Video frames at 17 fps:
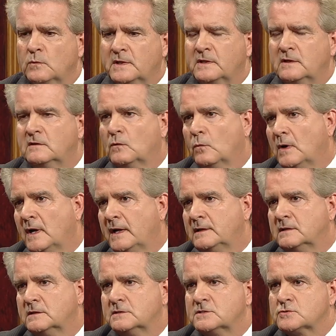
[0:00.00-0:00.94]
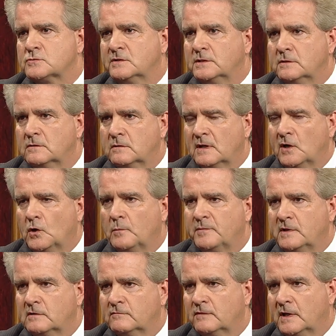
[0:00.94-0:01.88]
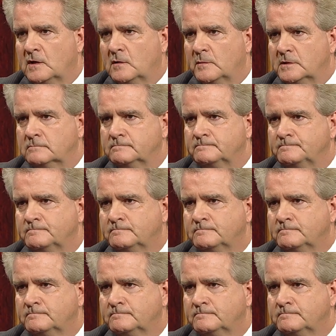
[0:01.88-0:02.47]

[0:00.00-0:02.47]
what can the wine industry do to help the environment?